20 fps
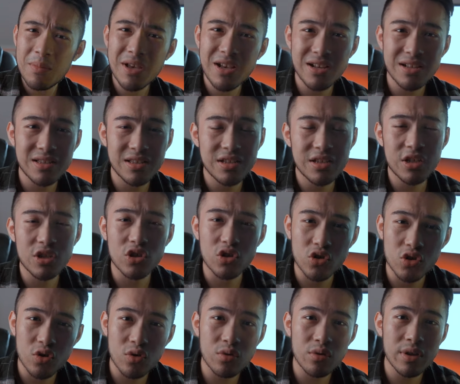because this is
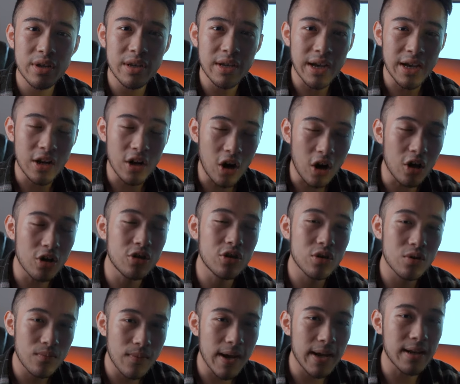truly an
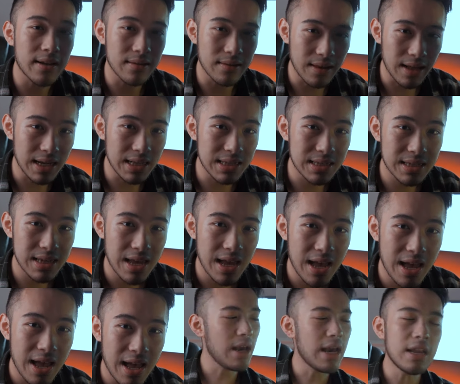underrated lens.
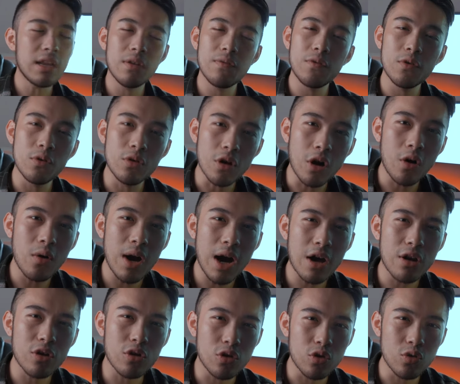And if you know
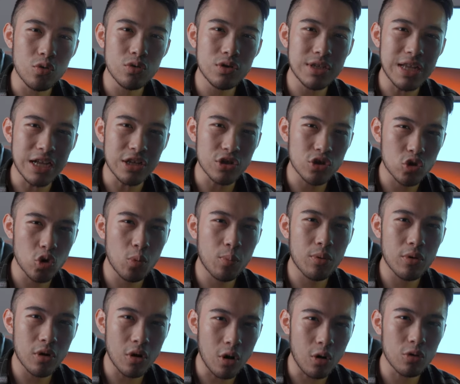how to use that
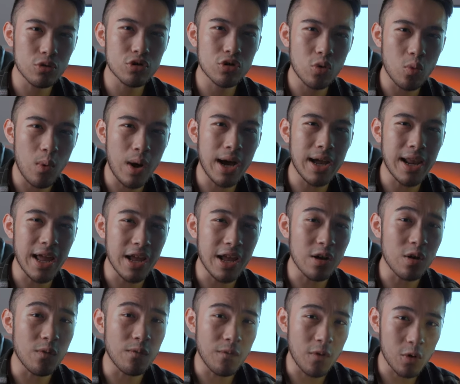super ultra wide
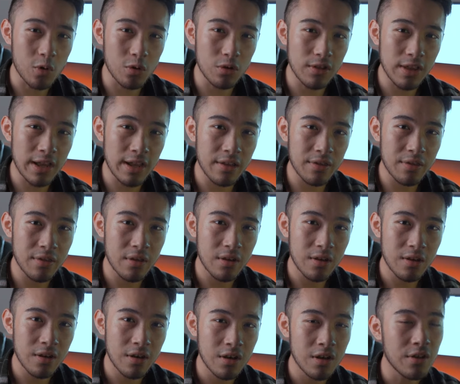angle focal length,
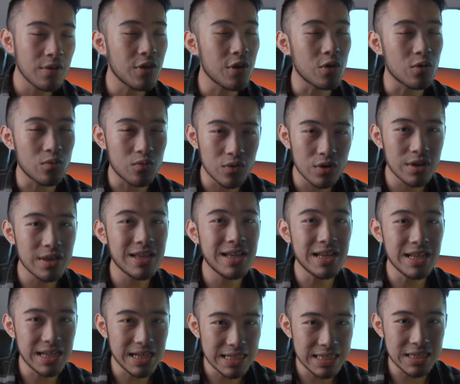there
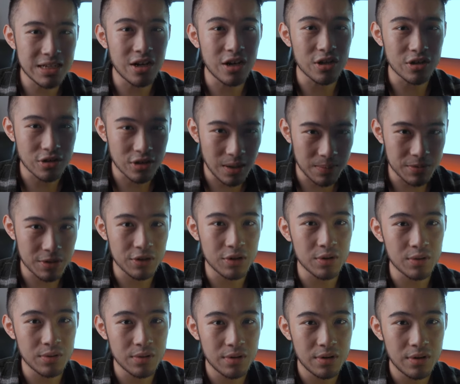really isn't a substitute.